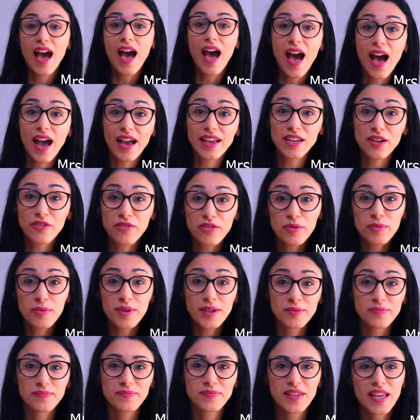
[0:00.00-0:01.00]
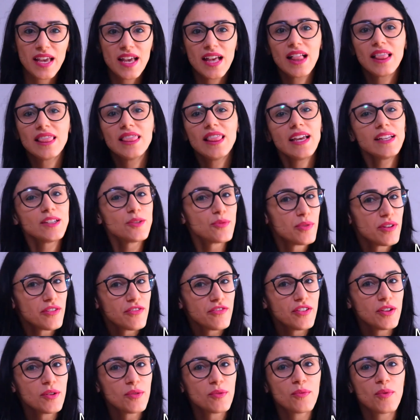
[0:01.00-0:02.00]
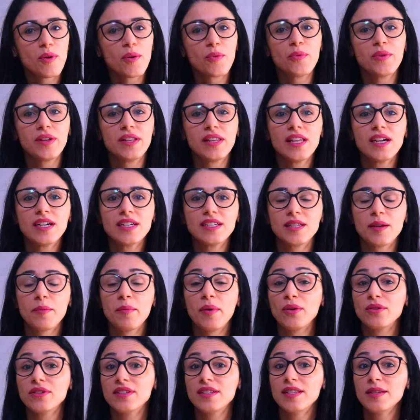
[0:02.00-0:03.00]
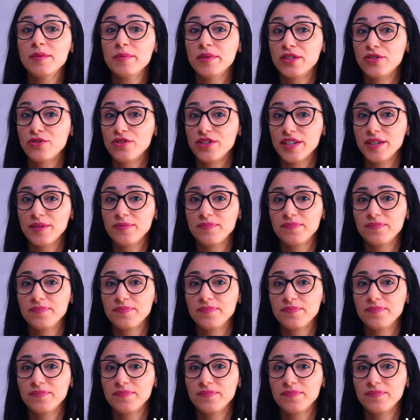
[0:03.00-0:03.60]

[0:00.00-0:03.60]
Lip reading: Hi everyone! Let's review what we learned about symmetry.